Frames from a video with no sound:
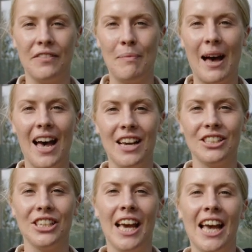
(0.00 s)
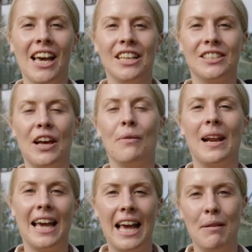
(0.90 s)
of March. So
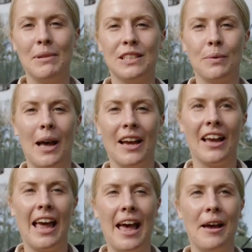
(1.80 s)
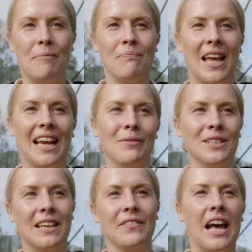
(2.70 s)
when I came into work and
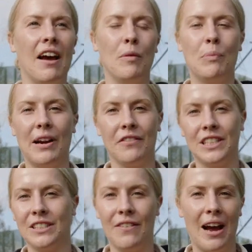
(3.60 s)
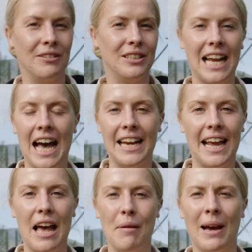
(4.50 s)
was giving her a breakfast around 9
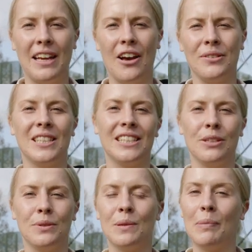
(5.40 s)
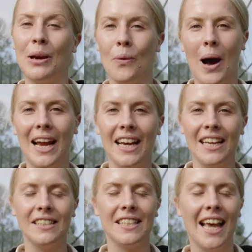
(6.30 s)
a.m, I noticed she was a bit
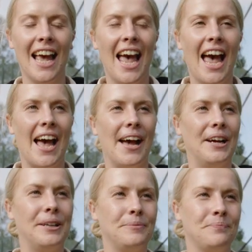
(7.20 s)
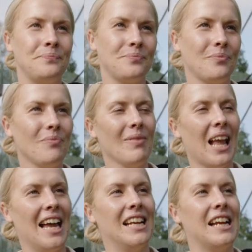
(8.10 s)
quiet. And
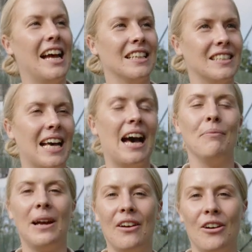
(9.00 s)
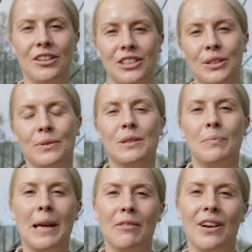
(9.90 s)
as time went on, she was a
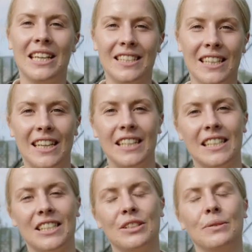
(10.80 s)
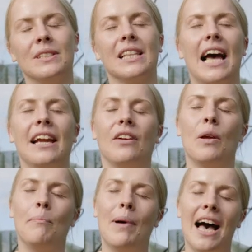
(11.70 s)
bit restless and she was lying on
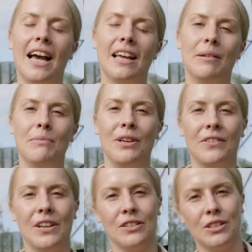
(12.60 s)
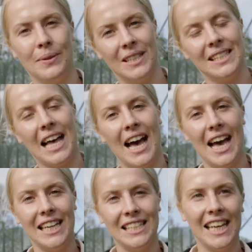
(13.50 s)
her back and moving onto her
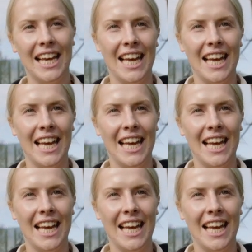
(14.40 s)
side.